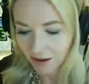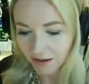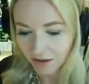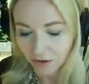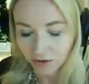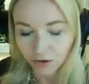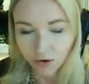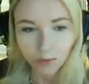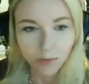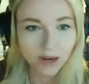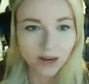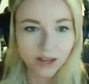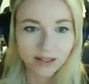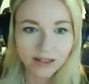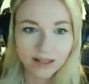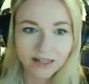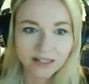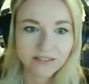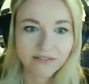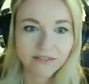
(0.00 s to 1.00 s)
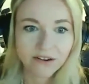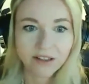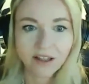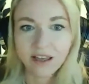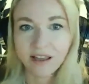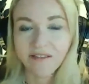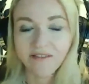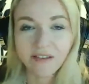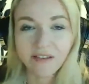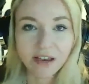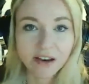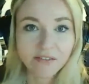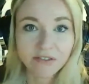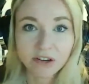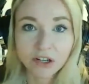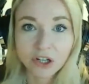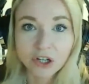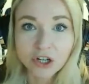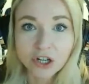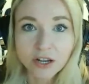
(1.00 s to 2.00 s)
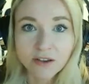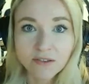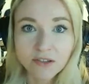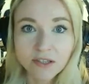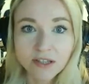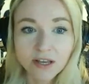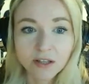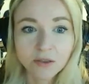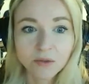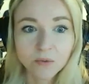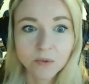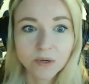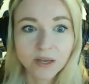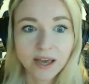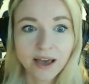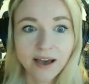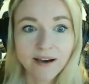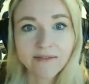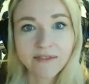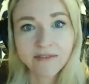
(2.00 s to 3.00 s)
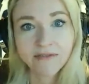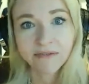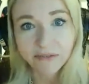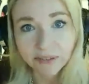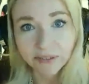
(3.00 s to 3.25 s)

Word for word: so many like different innovative initiatives that we have the